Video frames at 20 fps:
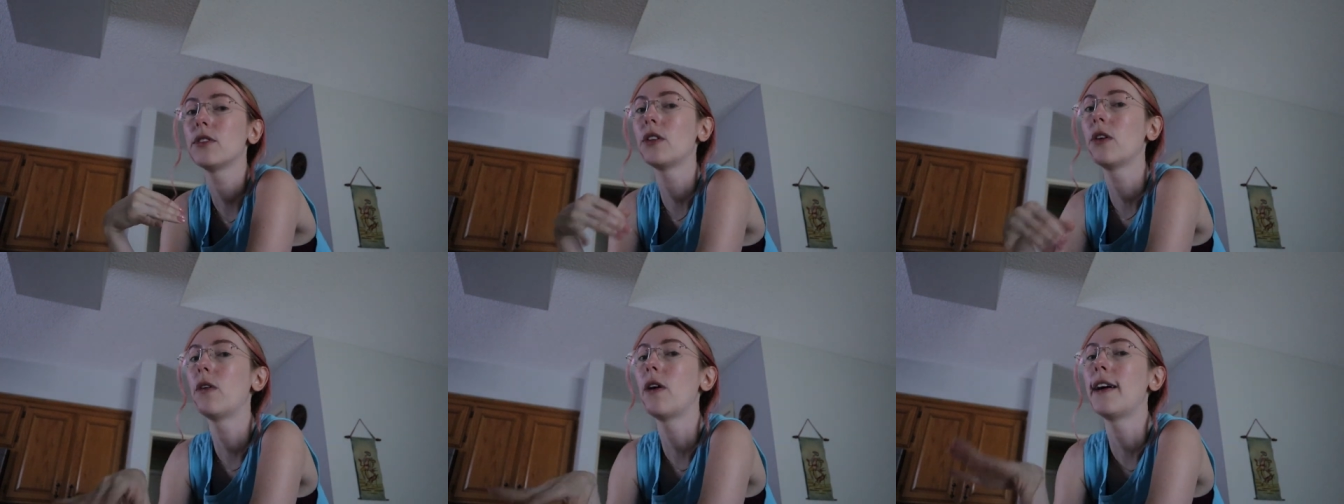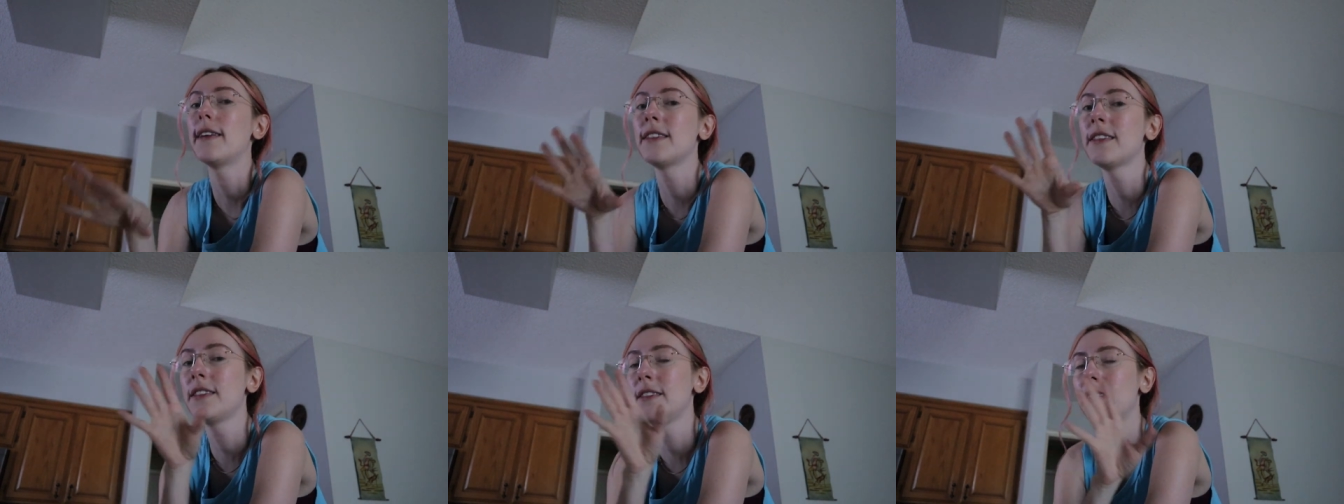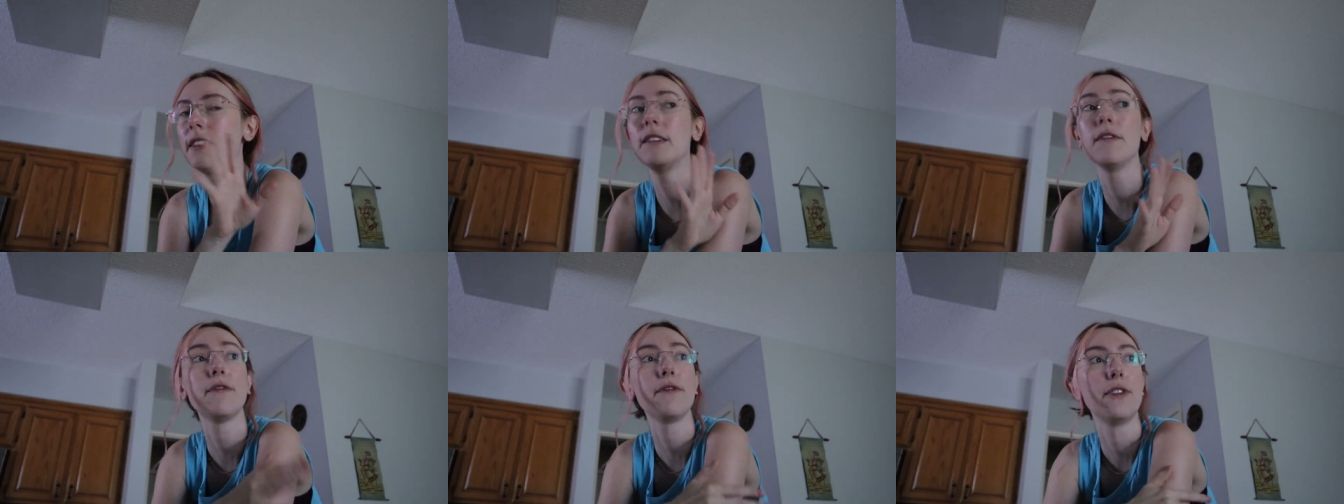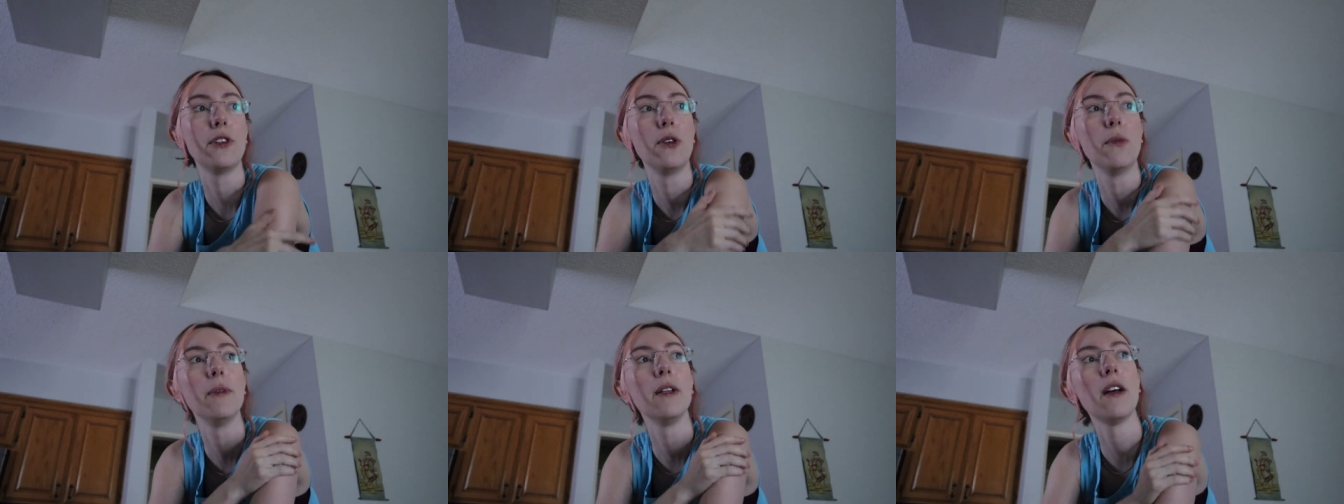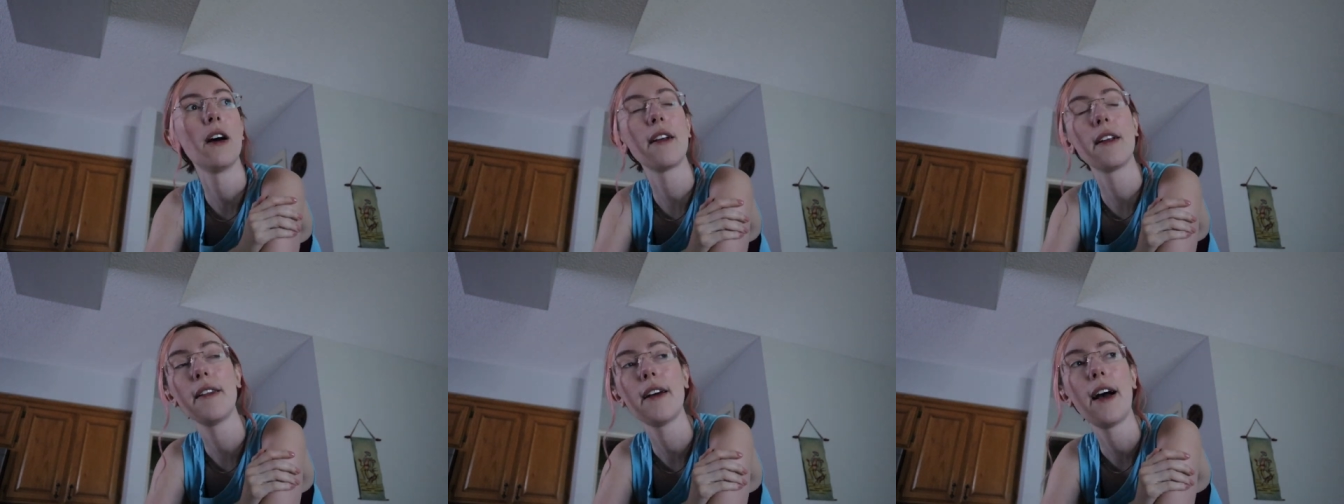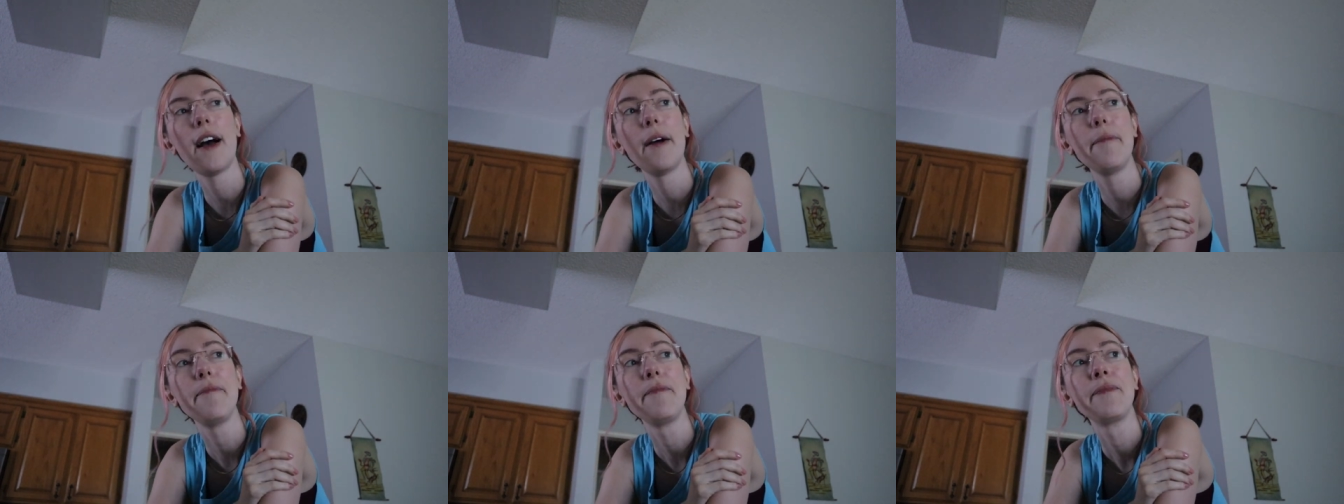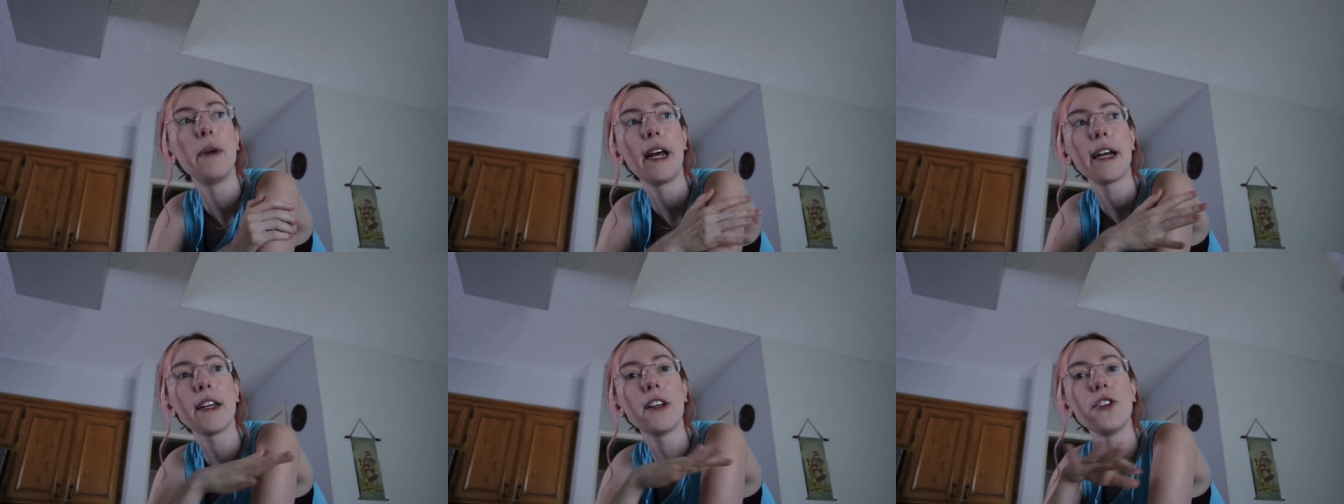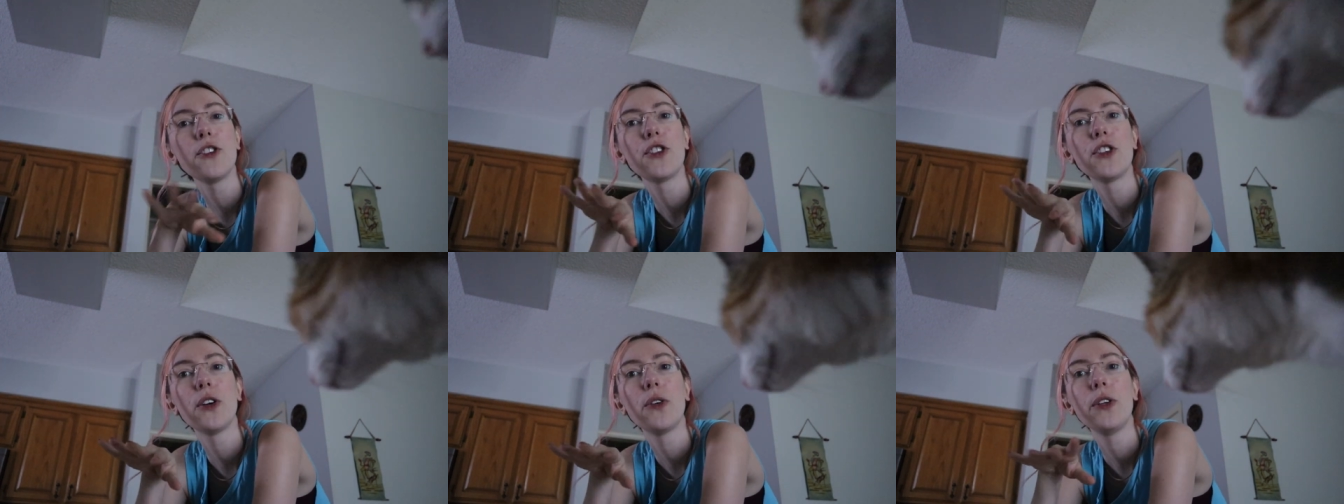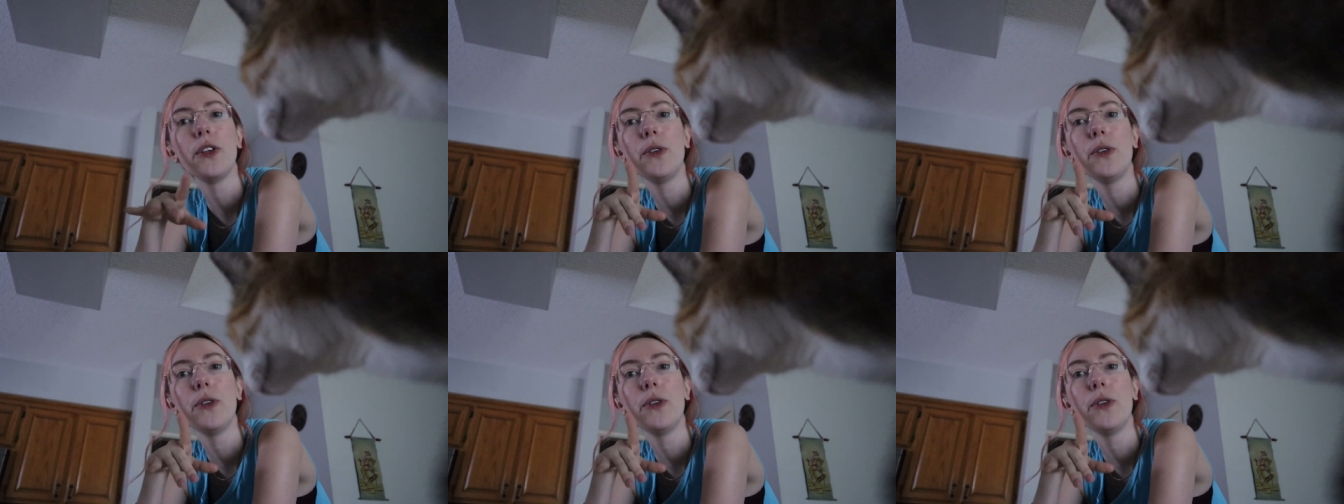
So I just didn't film a lot of that, but I can show